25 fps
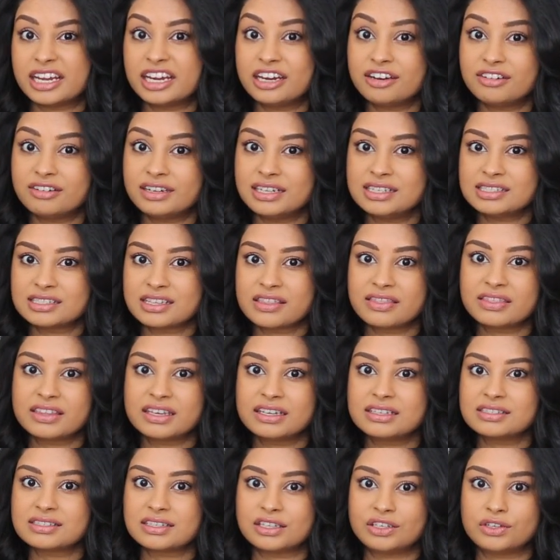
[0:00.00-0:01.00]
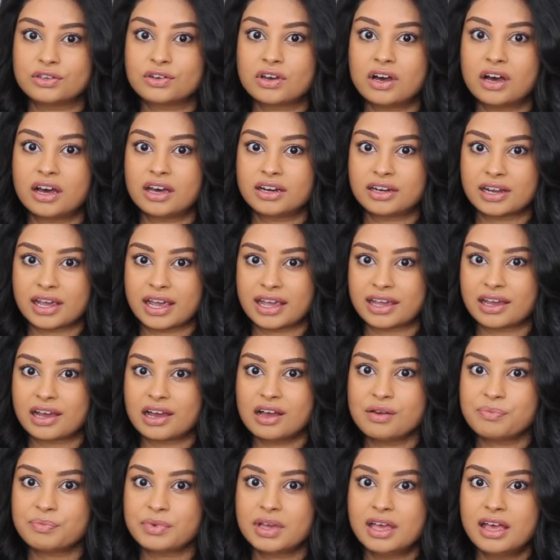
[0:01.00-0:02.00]
earrings and things that you can't hang
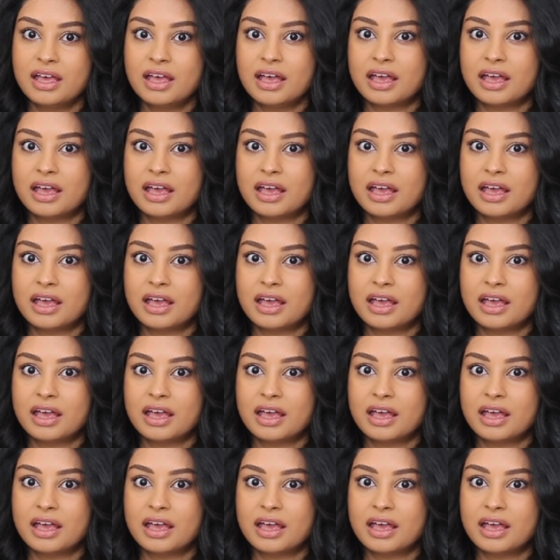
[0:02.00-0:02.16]
up.